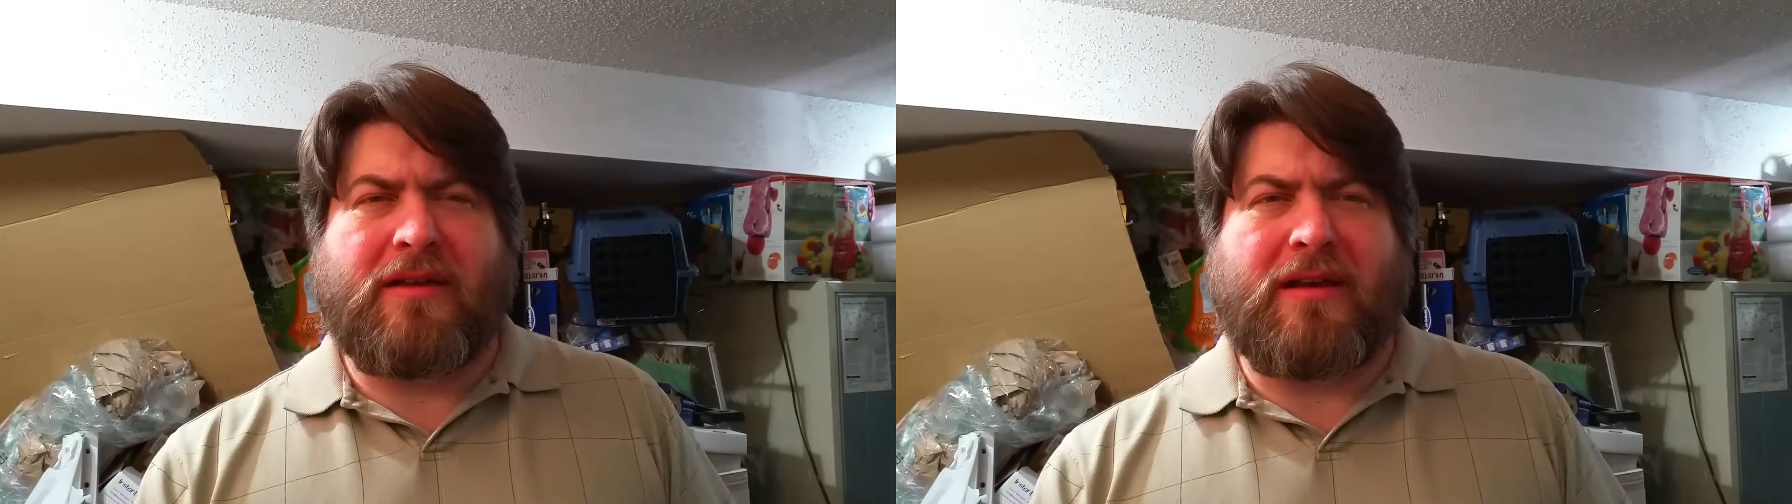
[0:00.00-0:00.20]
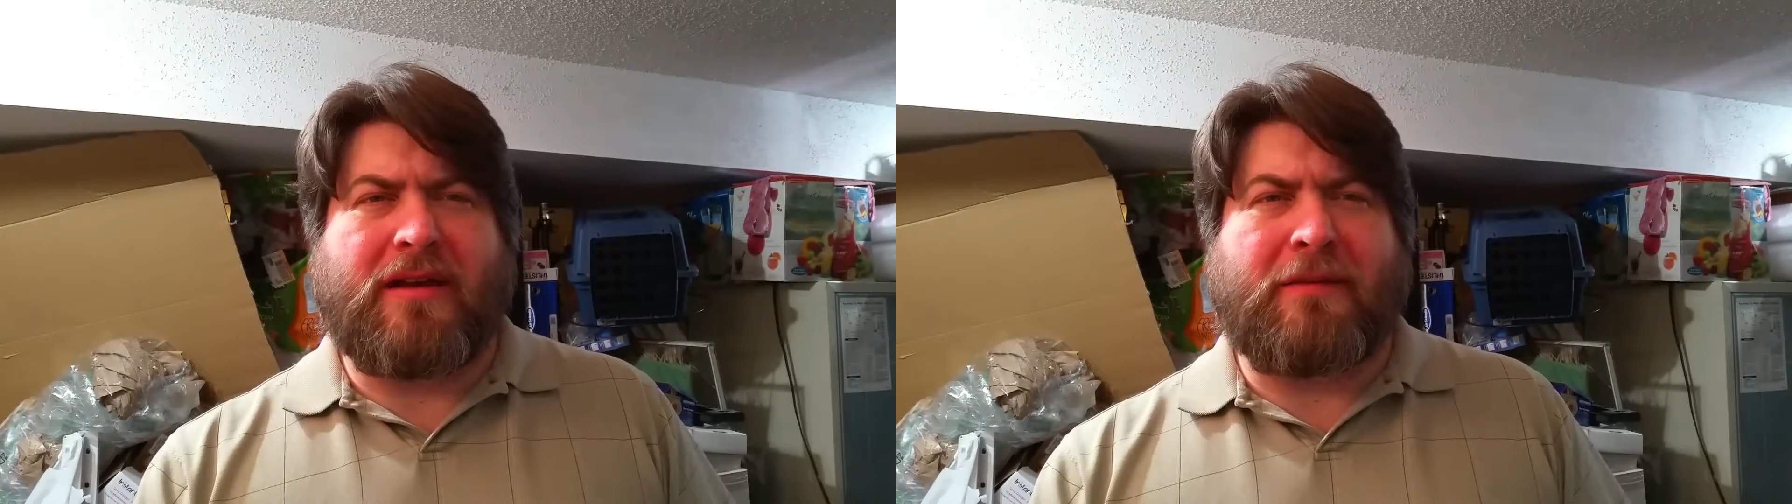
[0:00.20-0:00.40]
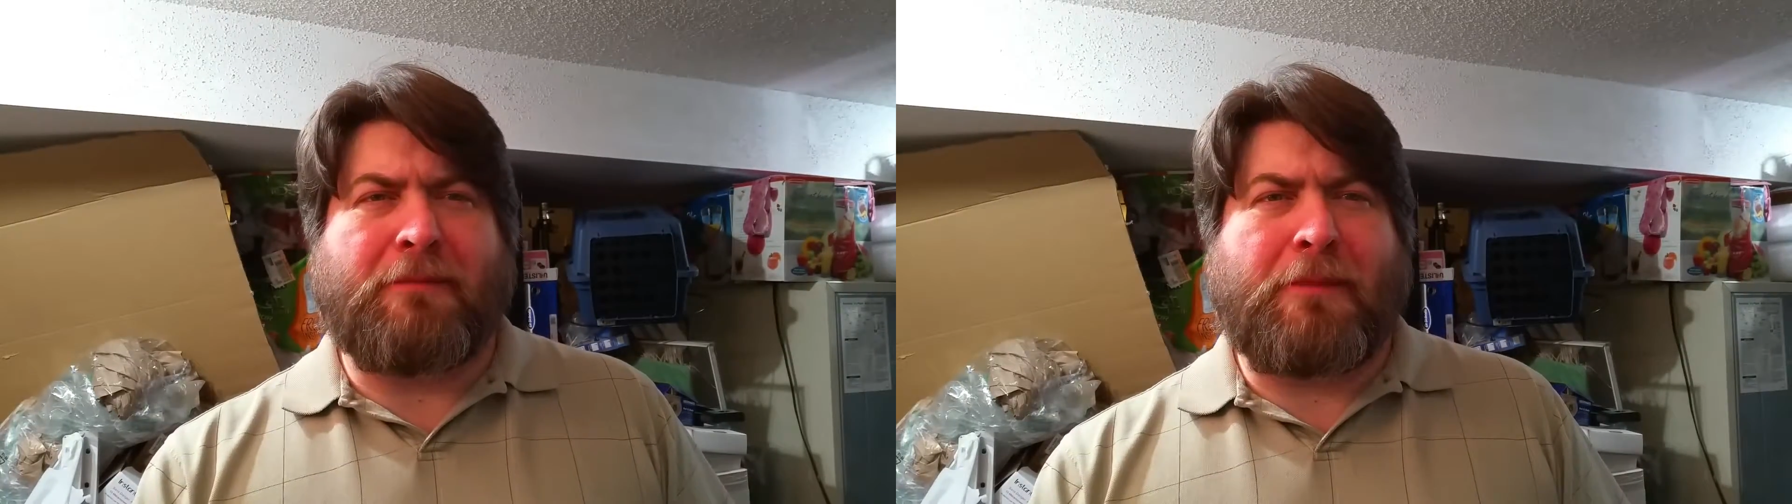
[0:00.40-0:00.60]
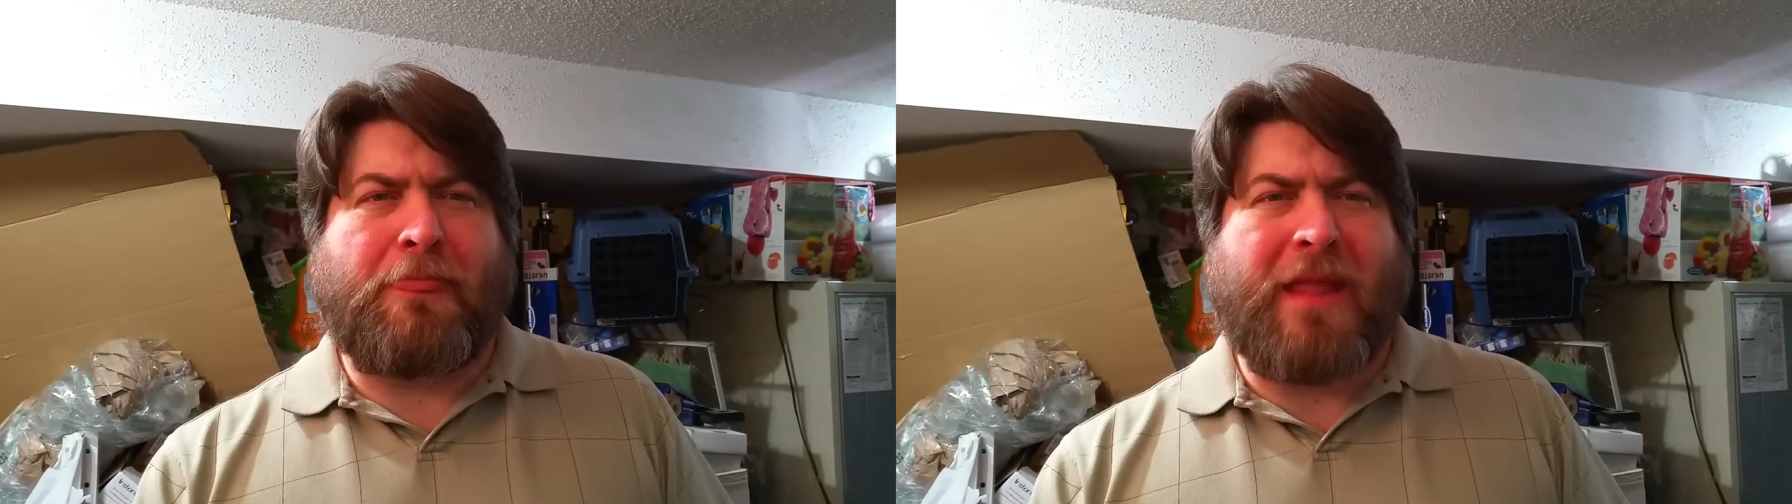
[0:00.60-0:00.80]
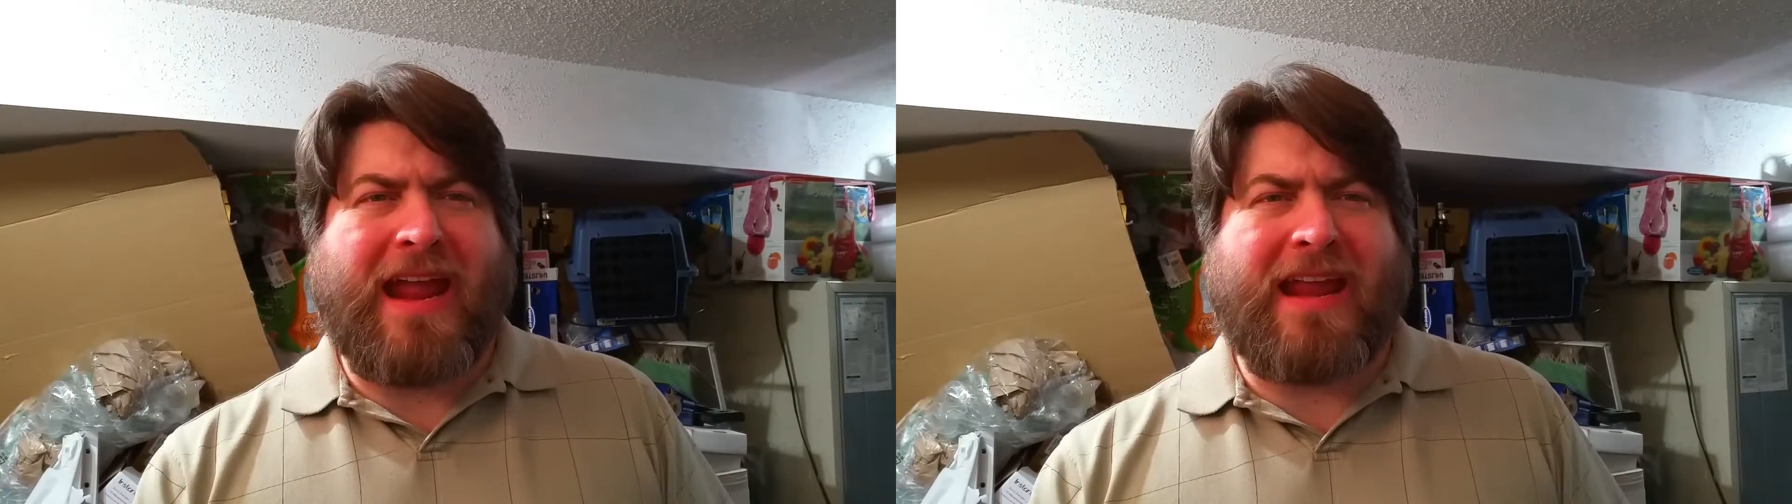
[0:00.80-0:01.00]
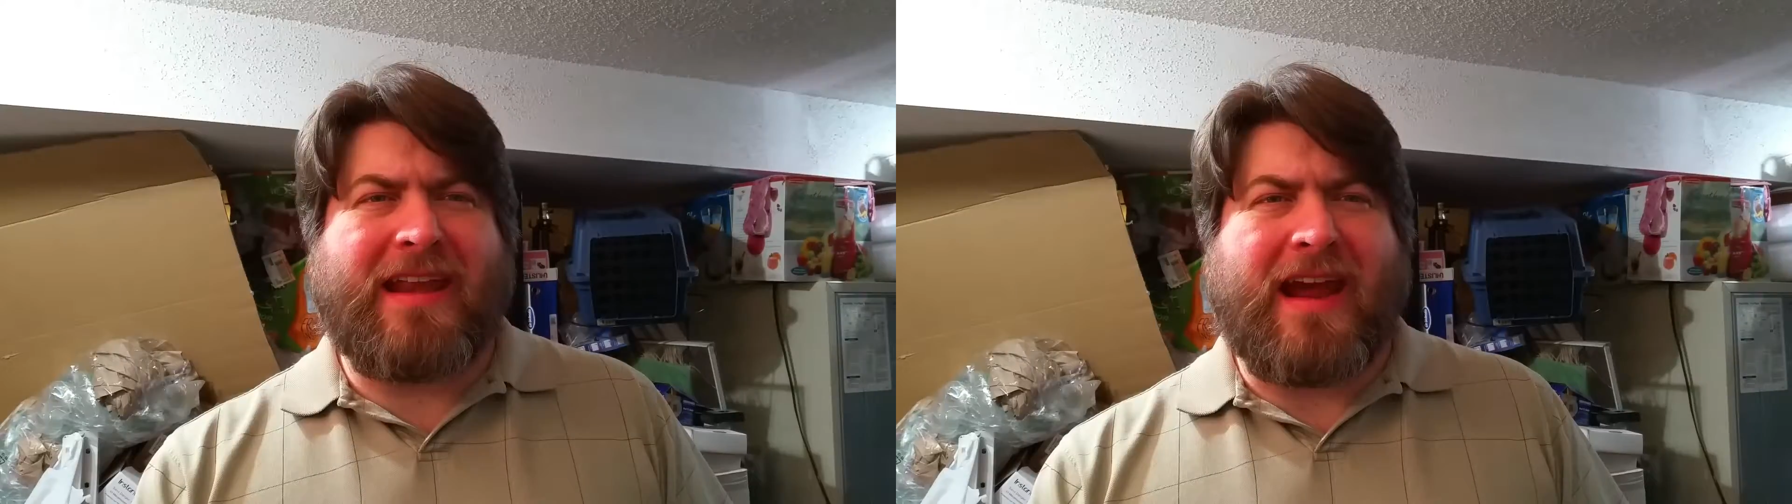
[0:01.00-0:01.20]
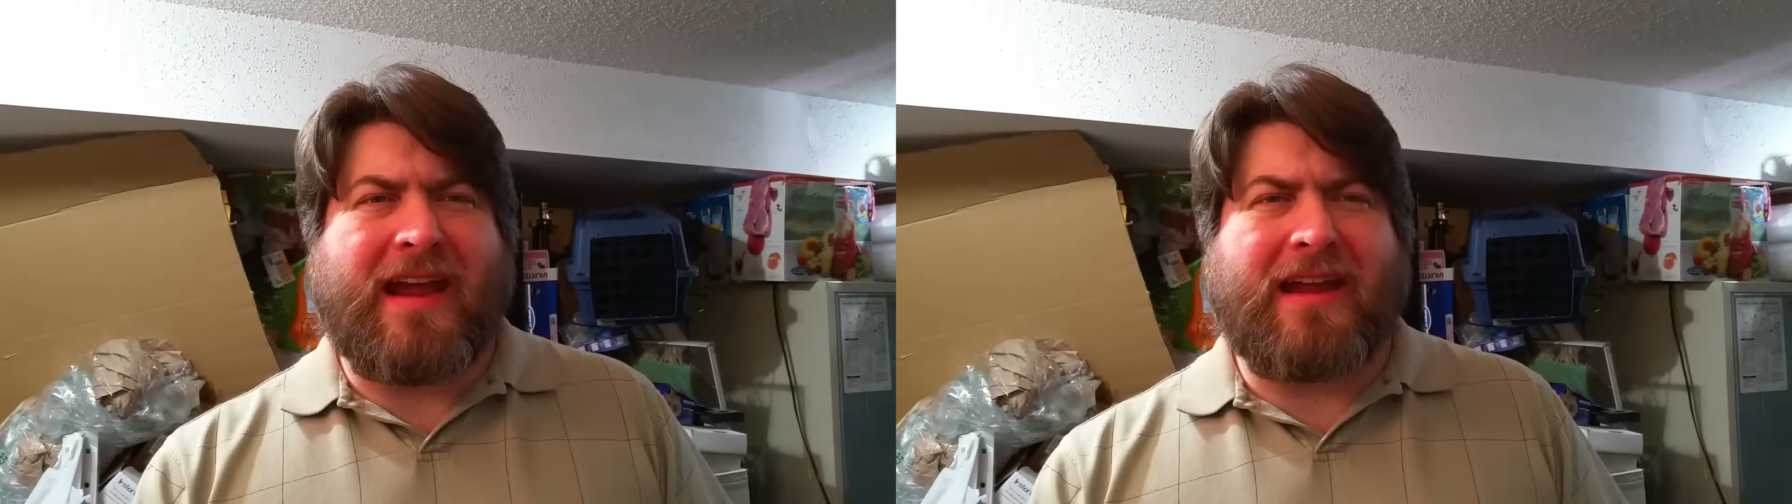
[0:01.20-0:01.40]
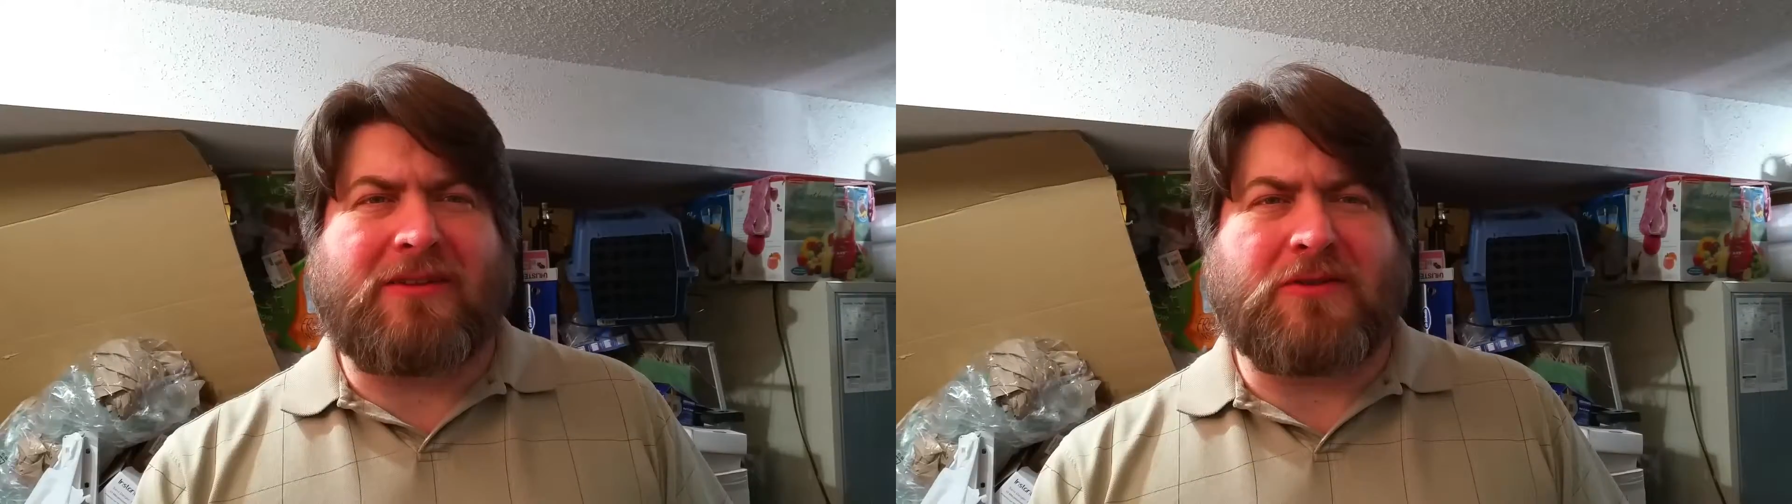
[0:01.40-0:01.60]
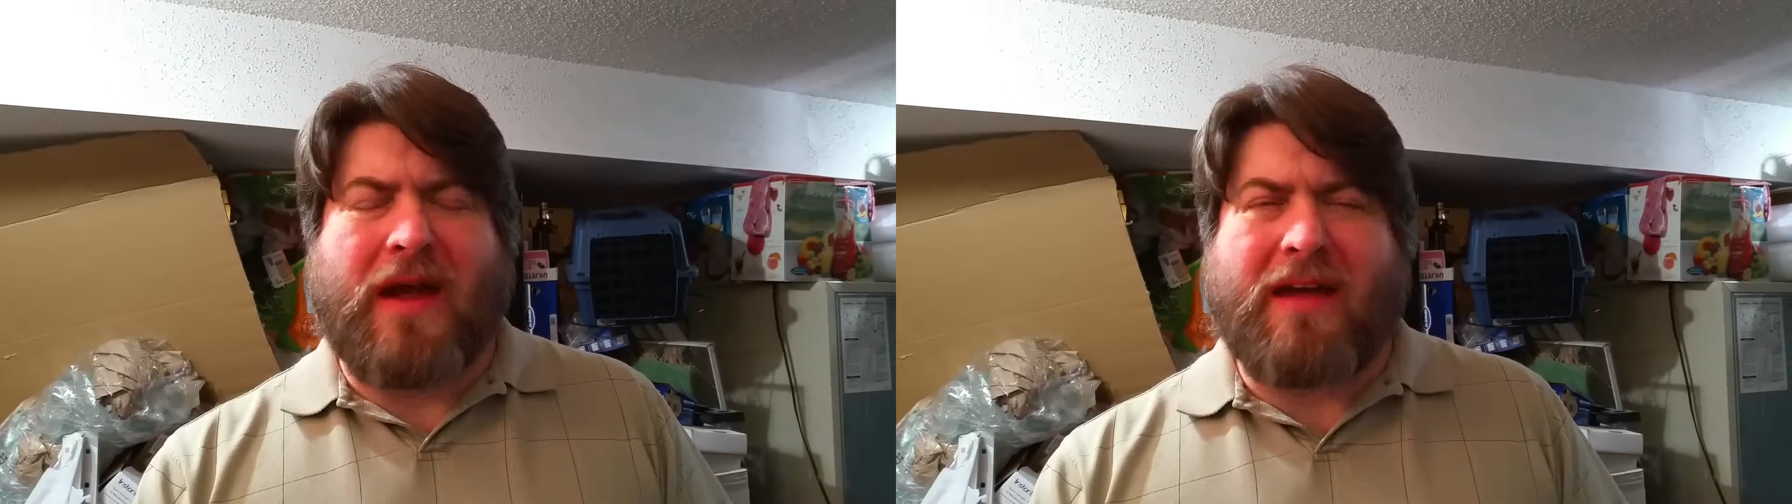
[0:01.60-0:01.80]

Um, and I tr